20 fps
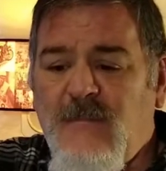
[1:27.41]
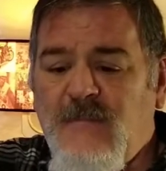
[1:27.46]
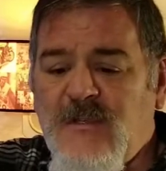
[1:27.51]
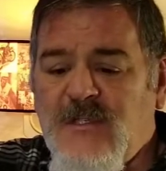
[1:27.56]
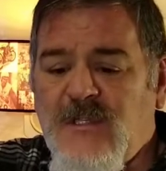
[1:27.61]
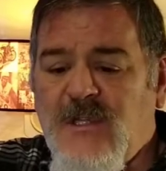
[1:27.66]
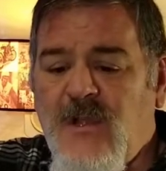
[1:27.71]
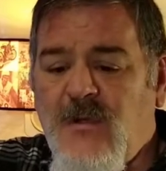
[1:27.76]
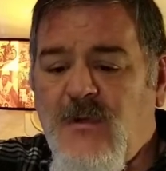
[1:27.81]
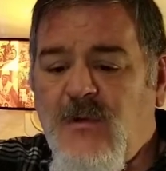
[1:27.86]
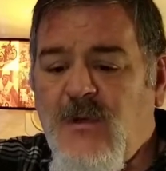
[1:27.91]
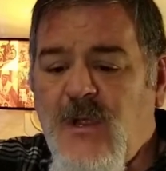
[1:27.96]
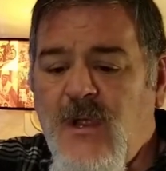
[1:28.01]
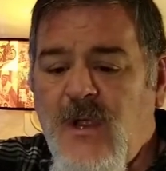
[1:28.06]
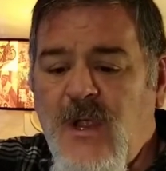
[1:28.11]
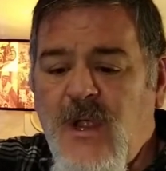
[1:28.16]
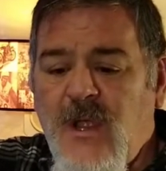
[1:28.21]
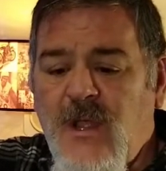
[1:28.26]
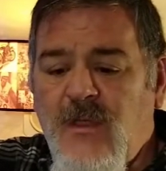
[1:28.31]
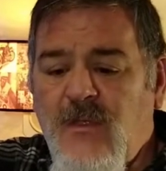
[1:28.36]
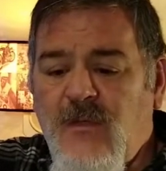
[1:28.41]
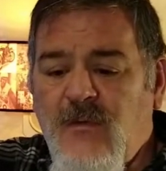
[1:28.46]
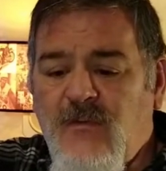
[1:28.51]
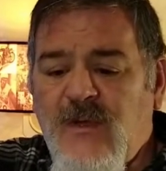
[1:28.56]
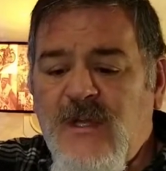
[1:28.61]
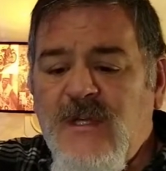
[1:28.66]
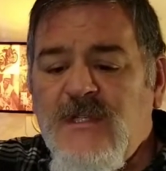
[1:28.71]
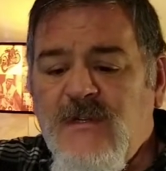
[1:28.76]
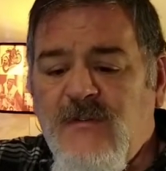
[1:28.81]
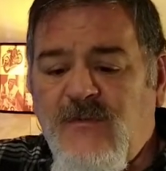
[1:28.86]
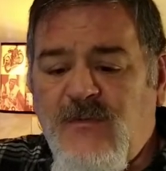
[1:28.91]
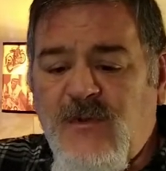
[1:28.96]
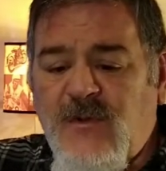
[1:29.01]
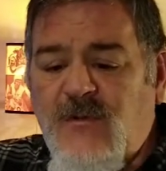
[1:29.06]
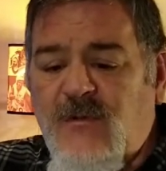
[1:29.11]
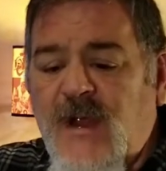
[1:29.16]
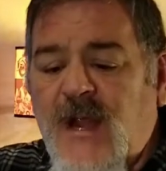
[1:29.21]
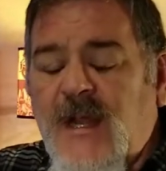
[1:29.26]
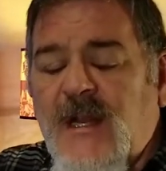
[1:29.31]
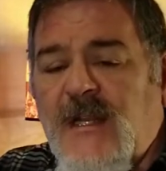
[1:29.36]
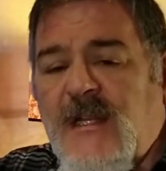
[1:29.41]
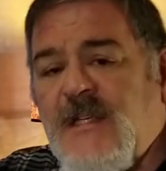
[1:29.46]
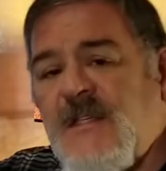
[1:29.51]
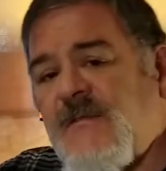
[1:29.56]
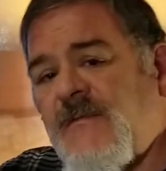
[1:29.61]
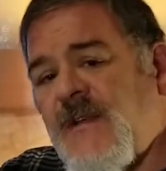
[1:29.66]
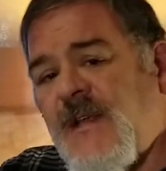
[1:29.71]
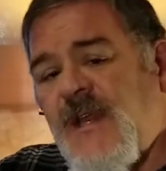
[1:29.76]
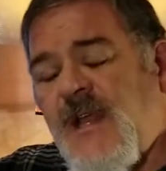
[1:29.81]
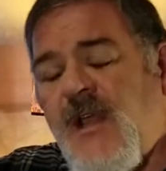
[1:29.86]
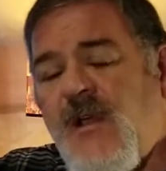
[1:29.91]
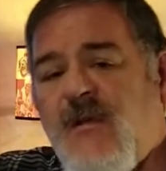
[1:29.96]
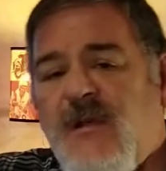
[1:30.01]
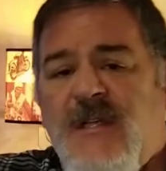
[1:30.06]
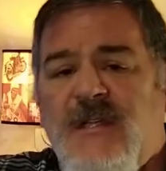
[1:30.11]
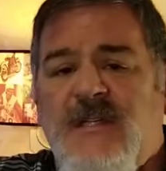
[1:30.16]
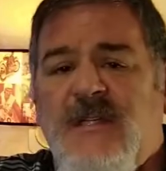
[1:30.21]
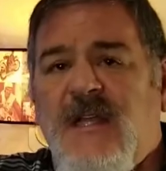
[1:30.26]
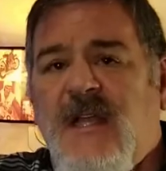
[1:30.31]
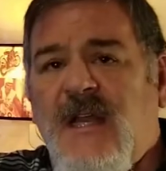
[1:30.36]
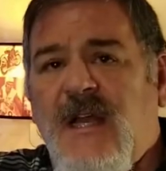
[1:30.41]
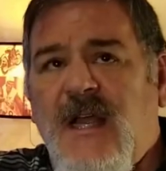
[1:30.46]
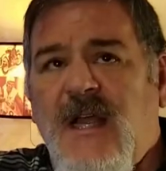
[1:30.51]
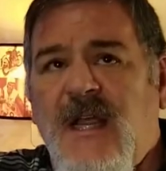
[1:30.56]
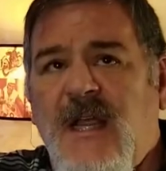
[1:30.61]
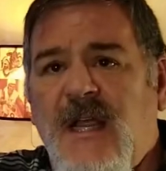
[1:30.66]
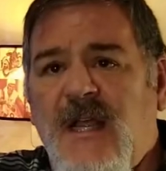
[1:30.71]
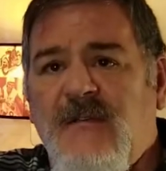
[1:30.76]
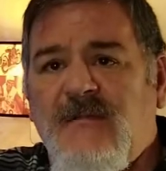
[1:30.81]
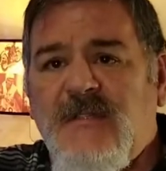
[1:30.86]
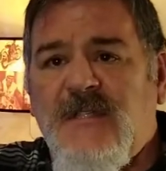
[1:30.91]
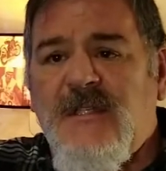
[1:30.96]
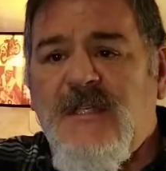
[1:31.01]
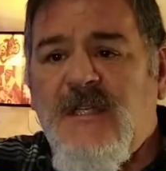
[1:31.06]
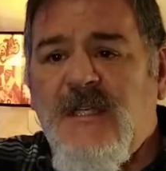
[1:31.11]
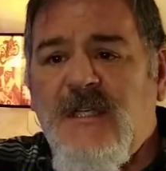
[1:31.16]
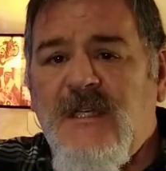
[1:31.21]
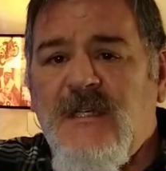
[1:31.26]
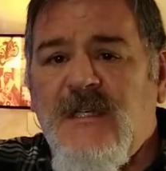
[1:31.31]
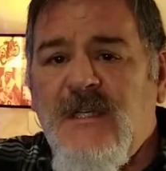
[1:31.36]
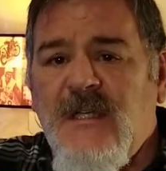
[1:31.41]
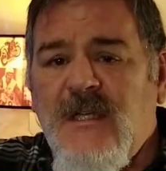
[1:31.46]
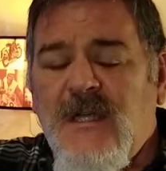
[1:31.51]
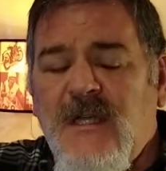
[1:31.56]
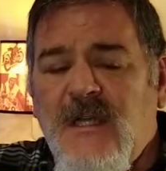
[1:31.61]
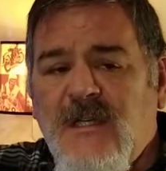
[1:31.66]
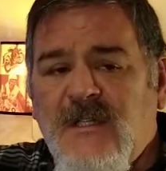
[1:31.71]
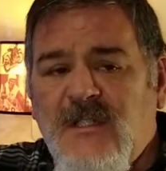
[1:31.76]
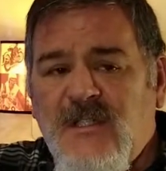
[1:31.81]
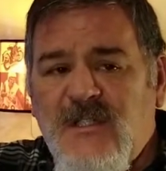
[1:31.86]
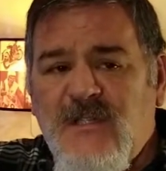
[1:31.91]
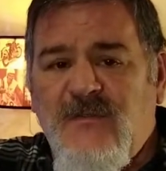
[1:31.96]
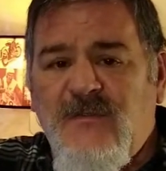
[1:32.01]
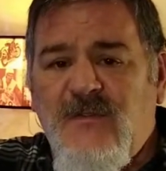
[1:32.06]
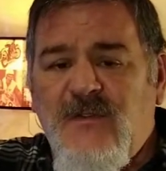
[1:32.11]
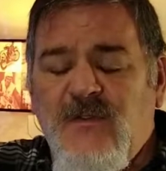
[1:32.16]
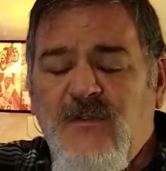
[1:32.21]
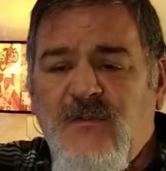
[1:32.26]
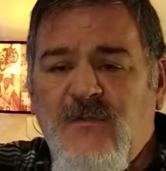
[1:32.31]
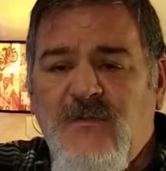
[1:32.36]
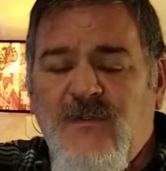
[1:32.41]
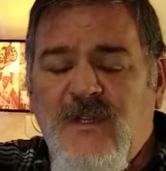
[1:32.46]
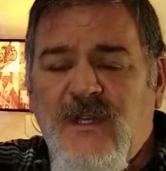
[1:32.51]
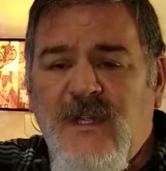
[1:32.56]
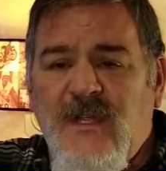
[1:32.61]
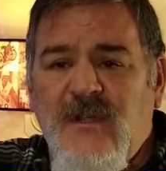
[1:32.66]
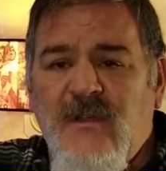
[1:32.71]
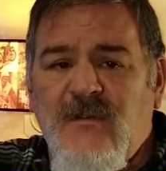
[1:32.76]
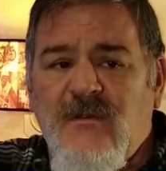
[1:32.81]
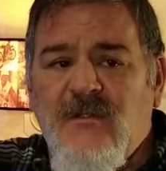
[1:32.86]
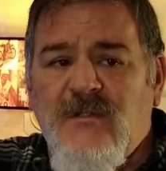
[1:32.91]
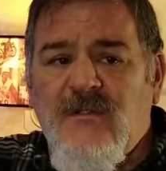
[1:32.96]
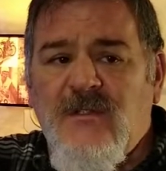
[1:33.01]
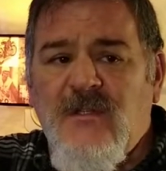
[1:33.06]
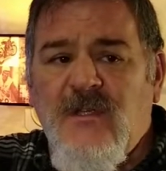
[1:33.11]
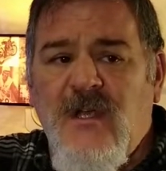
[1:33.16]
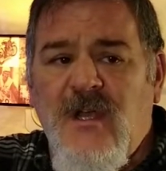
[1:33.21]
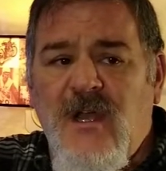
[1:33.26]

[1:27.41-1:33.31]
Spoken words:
So the reason for creating this video is that I have seen just a few videos